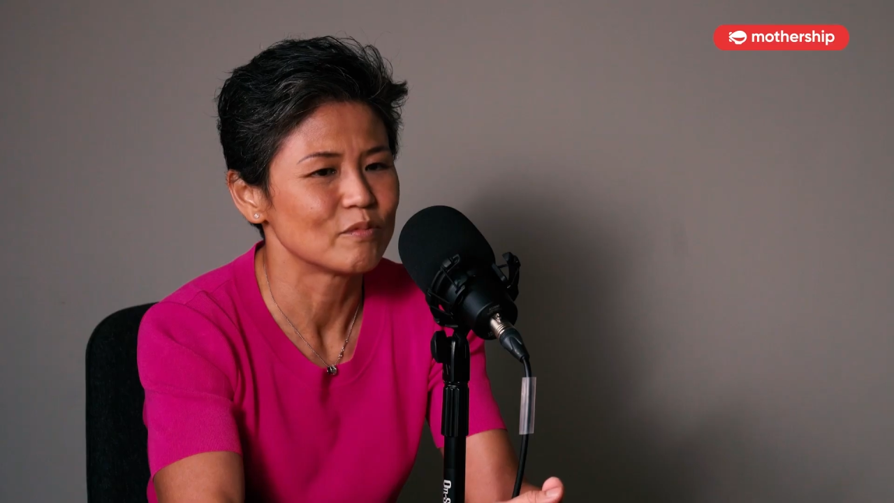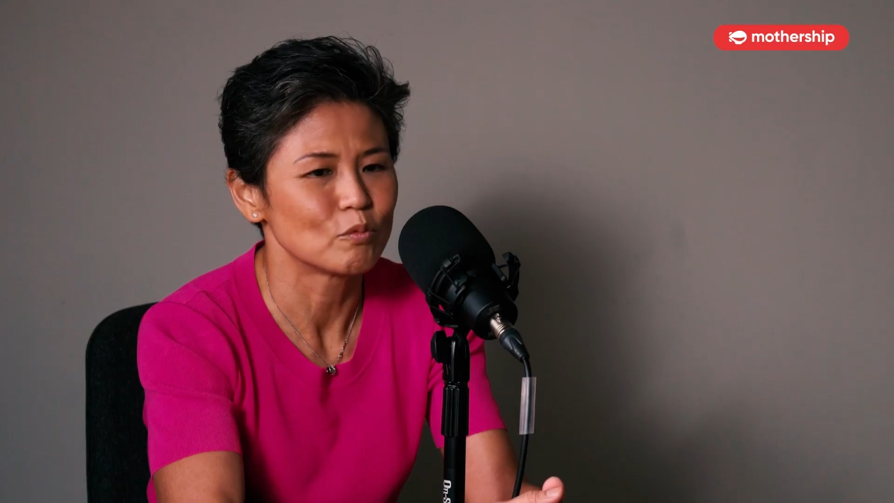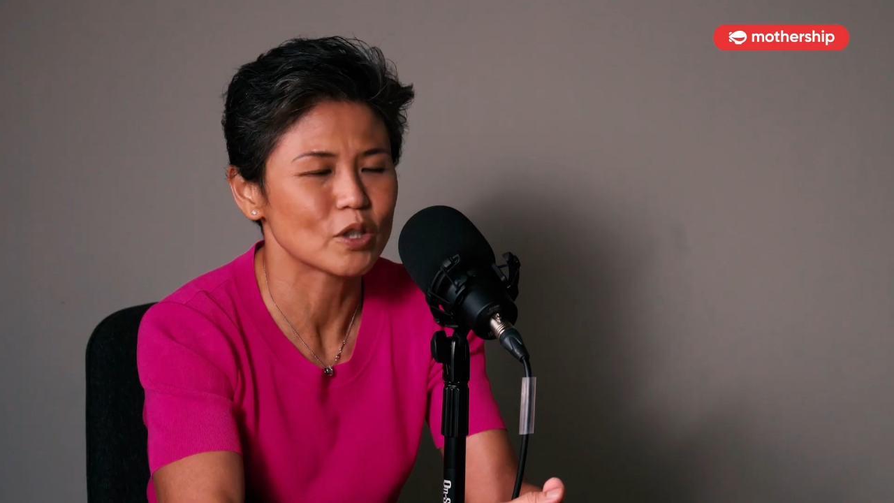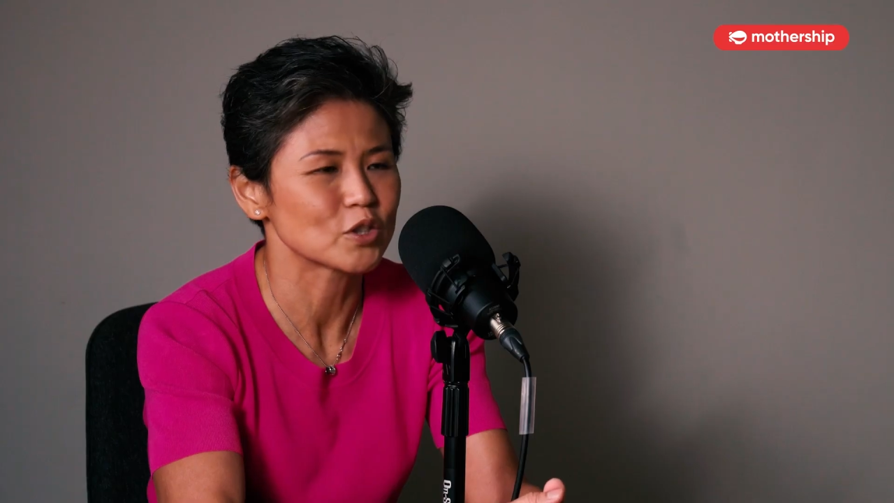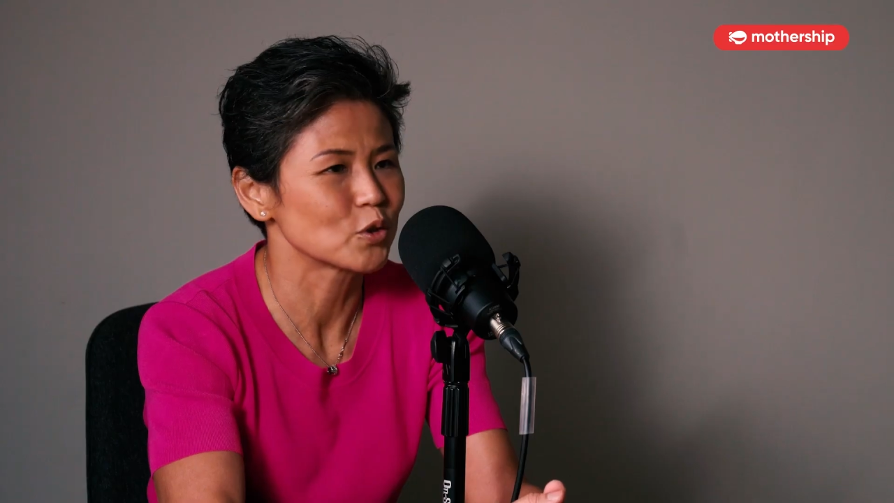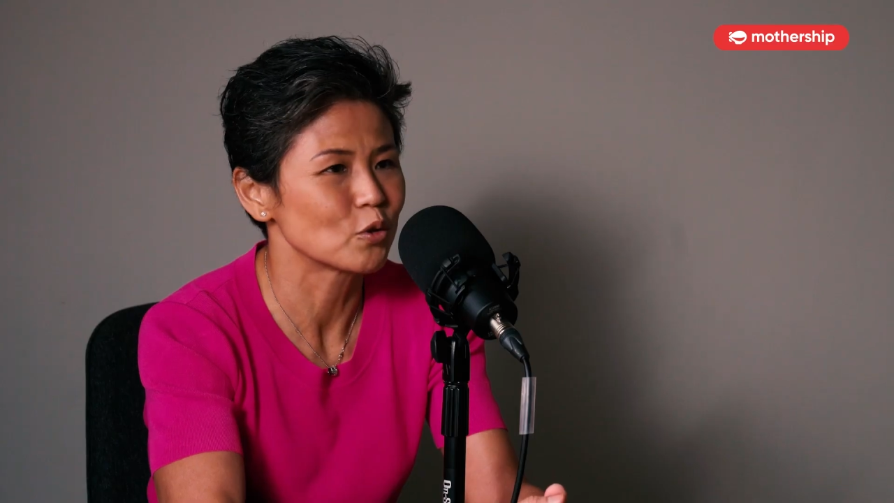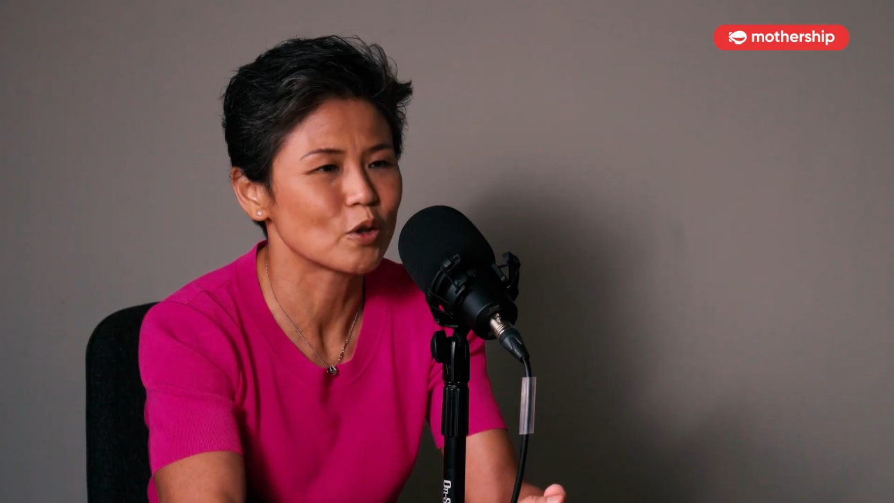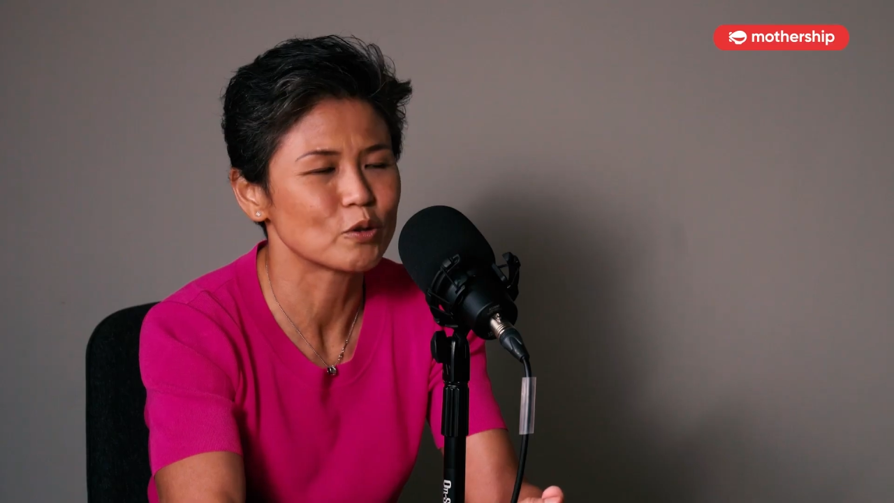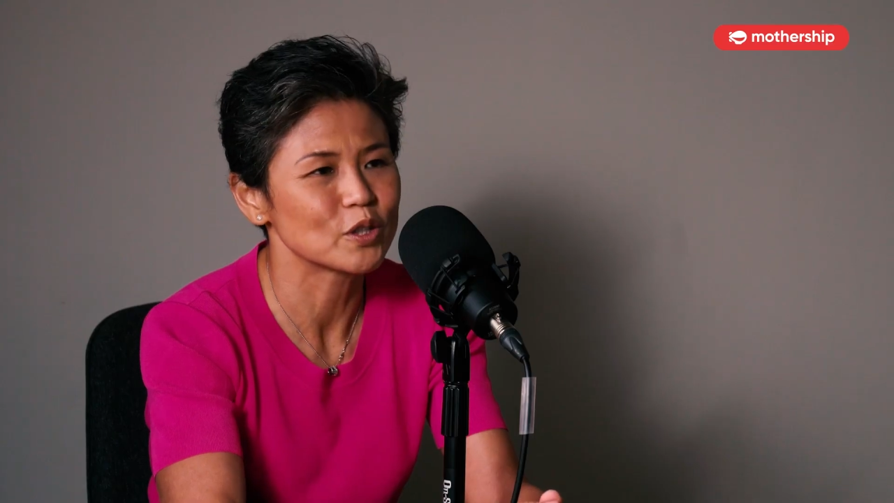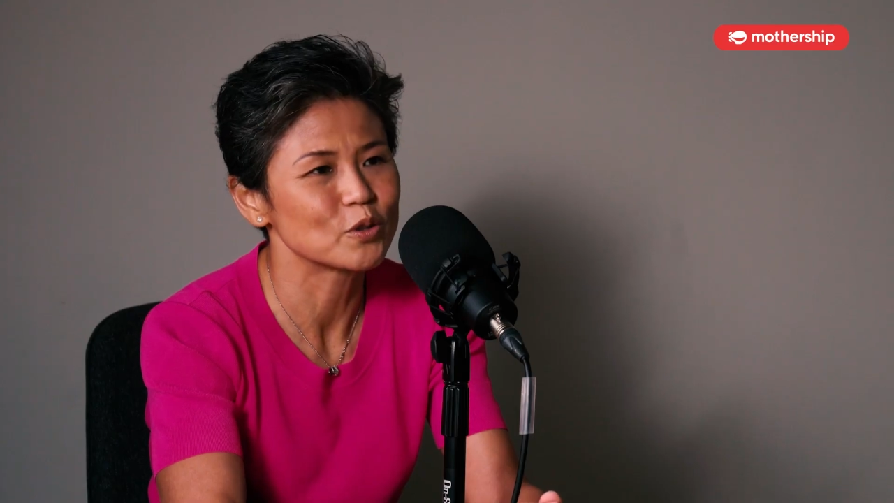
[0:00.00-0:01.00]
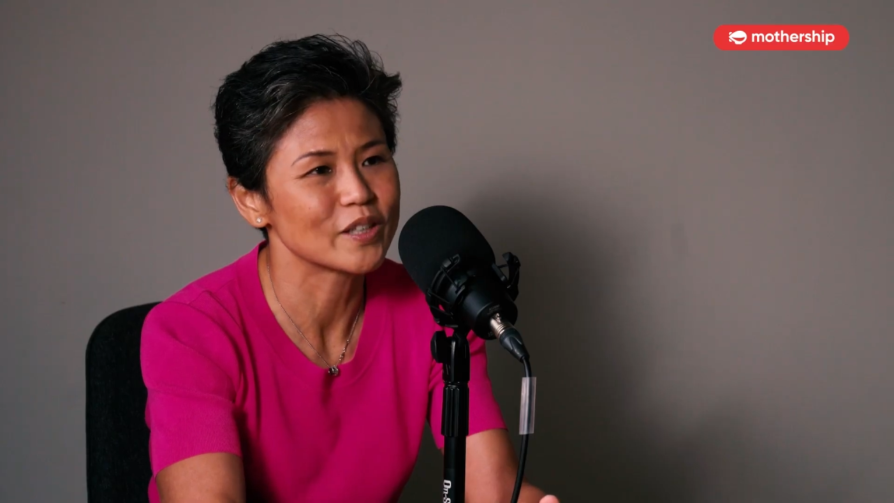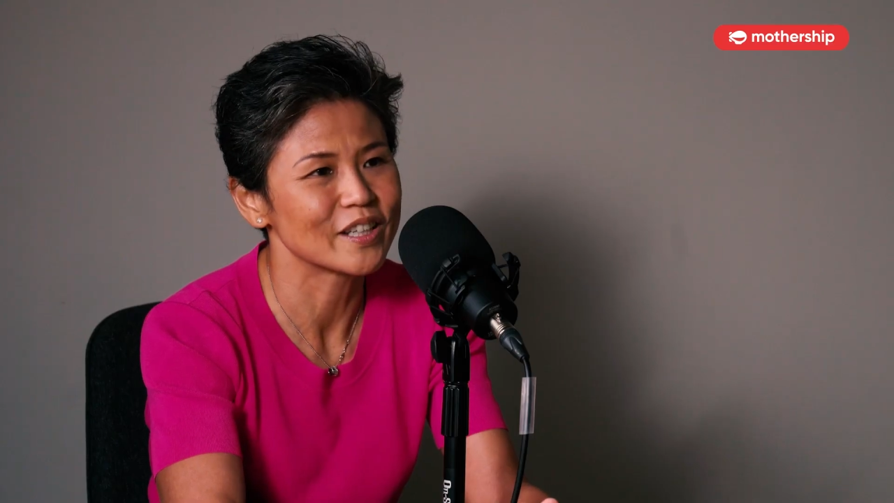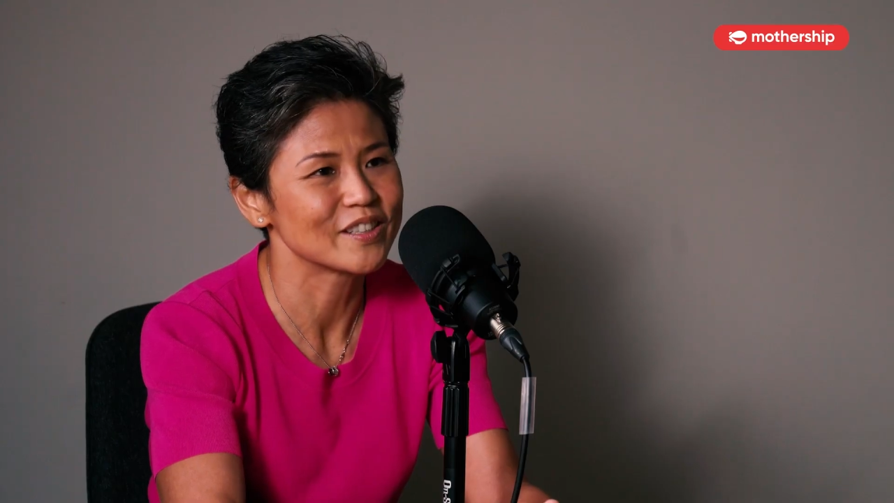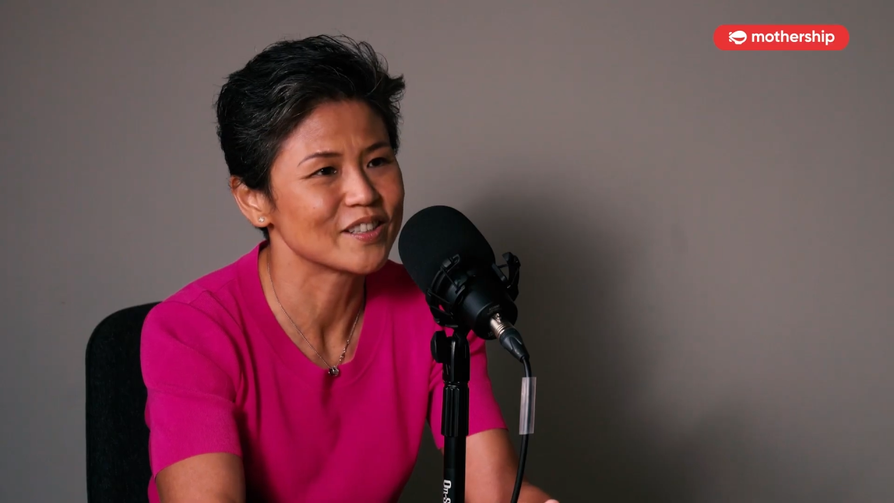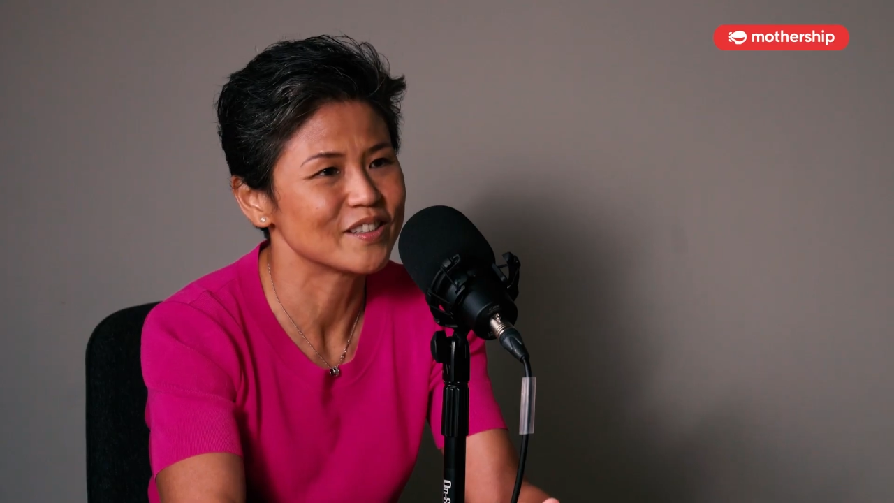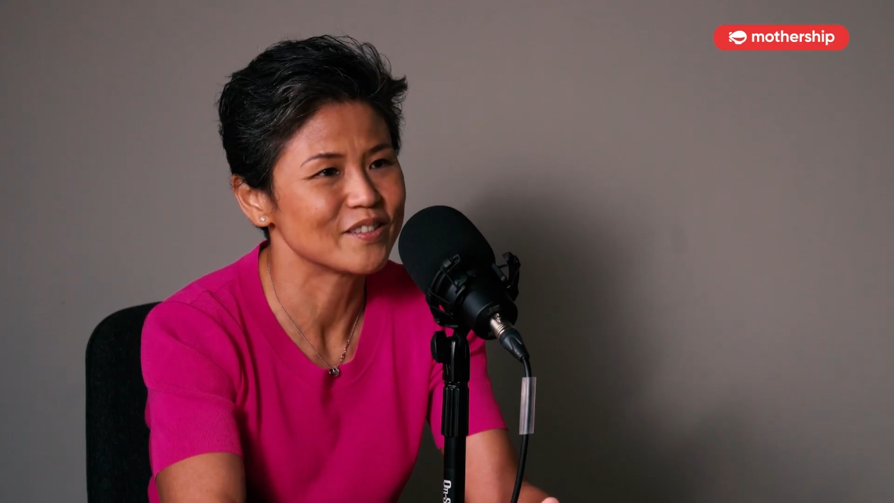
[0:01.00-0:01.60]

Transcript: work so closely together,